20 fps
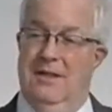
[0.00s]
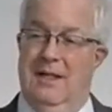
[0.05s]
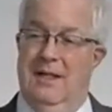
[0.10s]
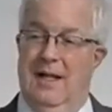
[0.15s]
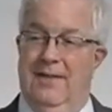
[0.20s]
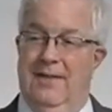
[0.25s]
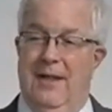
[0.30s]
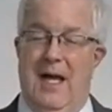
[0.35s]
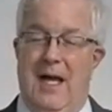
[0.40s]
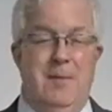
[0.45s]

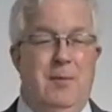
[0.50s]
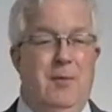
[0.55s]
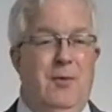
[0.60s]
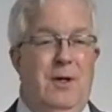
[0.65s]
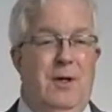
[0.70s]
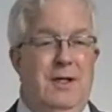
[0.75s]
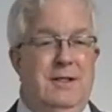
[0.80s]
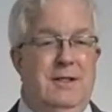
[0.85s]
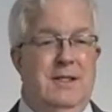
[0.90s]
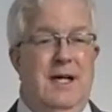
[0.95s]
at that
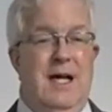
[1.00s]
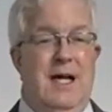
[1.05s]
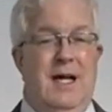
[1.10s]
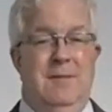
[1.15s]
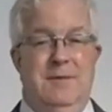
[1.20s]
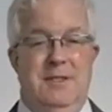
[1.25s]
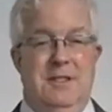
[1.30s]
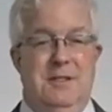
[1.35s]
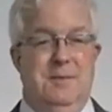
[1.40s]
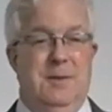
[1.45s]
point in
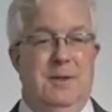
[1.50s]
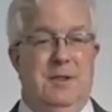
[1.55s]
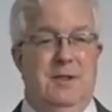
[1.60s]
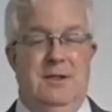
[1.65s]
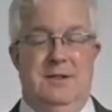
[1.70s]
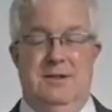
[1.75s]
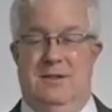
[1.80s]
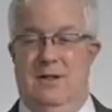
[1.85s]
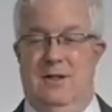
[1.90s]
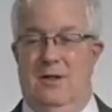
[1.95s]
time just because the